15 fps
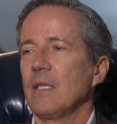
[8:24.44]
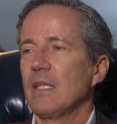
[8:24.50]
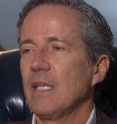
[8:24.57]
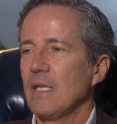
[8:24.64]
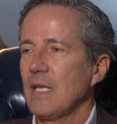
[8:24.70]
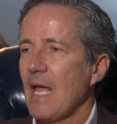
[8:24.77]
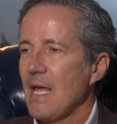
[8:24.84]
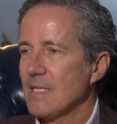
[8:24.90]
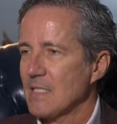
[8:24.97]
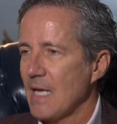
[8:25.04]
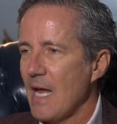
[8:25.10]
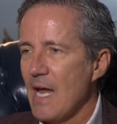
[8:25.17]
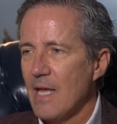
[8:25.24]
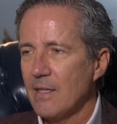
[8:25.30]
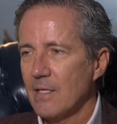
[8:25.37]
that has
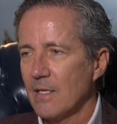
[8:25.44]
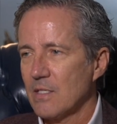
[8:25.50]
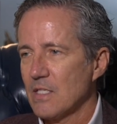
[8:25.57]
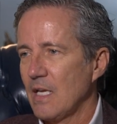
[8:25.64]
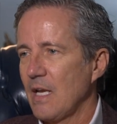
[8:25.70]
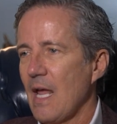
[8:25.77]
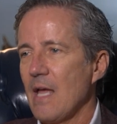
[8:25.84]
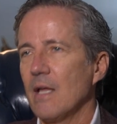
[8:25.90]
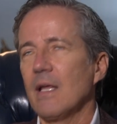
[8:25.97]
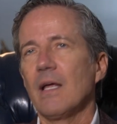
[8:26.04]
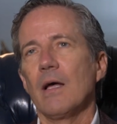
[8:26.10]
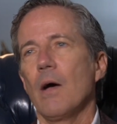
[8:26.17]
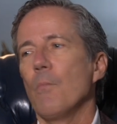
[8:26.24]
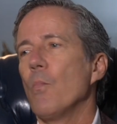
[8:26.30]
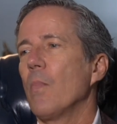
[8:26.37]
ethics and
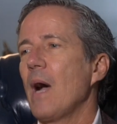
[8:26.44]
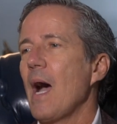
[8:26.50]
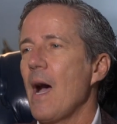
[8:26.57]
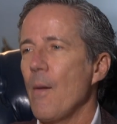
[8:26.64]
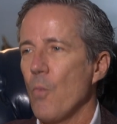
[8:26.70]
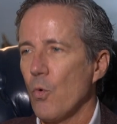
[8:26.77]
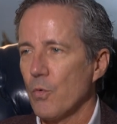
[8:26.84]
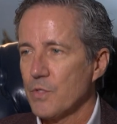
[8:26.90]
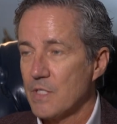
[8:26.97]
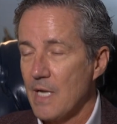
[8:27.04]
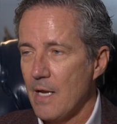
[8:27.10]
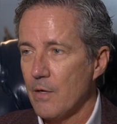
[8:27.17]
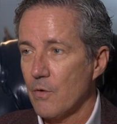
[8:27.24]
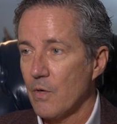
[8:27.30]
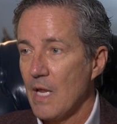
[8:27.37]
a high moral
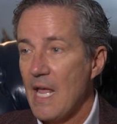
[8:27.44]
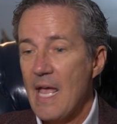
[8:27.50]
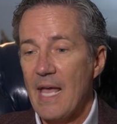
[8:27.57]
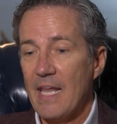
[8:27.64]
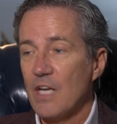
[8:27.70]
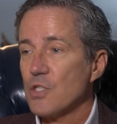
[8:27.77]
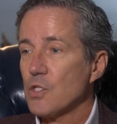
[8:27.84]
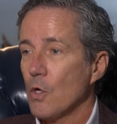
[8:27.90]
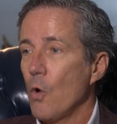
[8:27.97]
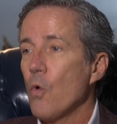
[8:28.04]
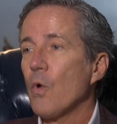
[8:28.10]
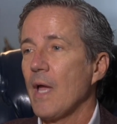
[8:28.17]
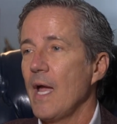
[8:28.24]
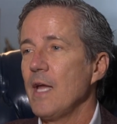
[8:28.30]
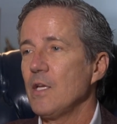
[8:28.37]
standard. And it's
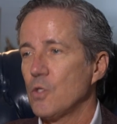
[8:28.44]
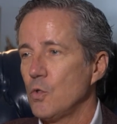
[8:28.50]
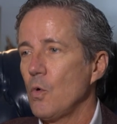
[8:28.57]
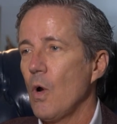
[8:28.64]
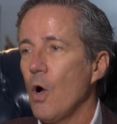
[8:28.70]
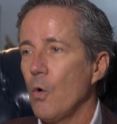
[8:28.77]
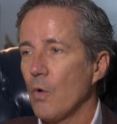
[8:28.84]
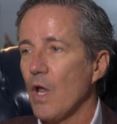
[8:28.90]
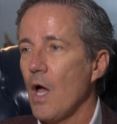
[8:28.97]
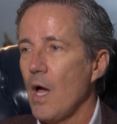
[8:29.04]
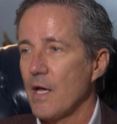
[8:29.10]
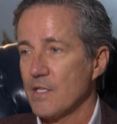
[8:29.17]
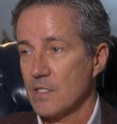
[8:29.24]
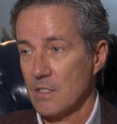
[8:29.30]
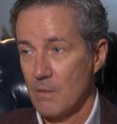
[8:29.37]
okay to hold
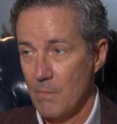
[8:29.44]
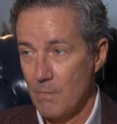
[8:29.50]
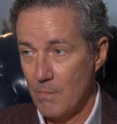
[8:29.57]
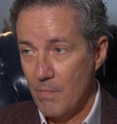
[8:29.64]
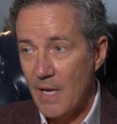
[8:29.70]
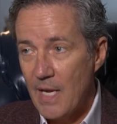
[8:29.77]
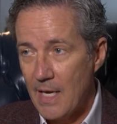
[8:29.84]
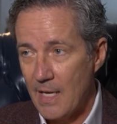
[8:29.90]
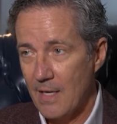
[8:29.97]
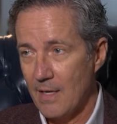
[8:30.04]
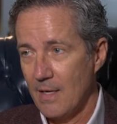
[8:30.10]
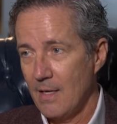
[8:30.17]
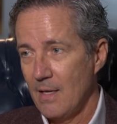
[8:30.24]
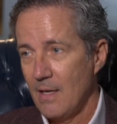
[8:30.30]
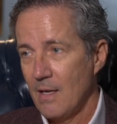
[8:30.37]
us, me,
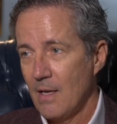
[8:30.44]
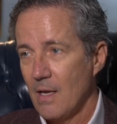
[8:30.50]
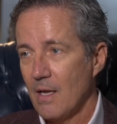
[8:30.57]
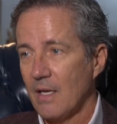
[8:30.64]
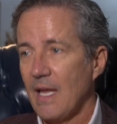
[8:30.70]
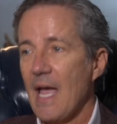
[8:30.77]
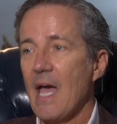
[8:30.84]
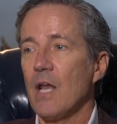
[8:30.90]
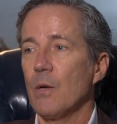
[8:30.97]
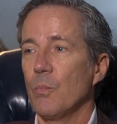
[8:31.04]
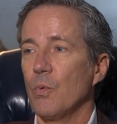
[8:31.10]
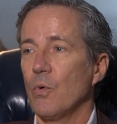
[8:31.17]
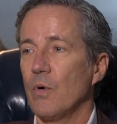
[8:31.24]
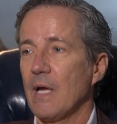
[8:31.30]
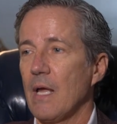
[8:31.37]

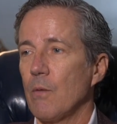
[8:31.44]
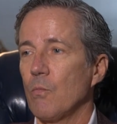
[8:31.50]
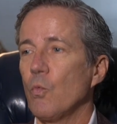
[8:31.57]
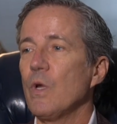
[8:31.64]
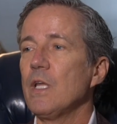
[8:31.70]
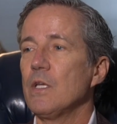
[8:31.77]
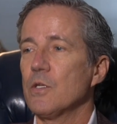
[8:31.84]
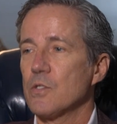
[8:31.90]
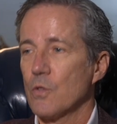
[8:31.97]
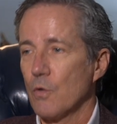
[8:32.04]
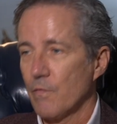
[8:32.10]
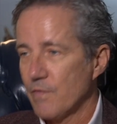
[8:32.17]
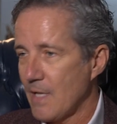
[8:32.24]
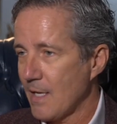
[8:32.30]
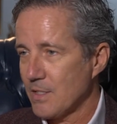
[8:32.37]
accountable. And we
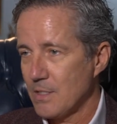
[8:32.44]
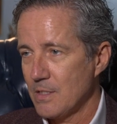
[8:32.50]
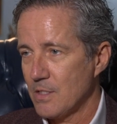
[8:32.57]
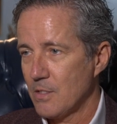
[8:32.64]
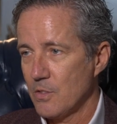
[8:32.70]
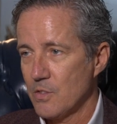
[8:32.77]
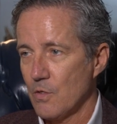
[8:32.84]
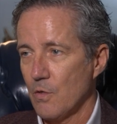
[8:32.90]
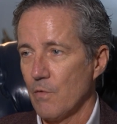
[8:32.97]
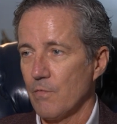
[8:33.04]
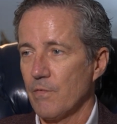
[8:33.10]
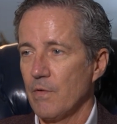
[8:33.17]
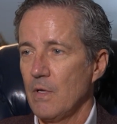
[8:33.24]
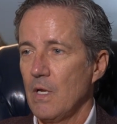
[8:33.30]
deserve, Texans deserve,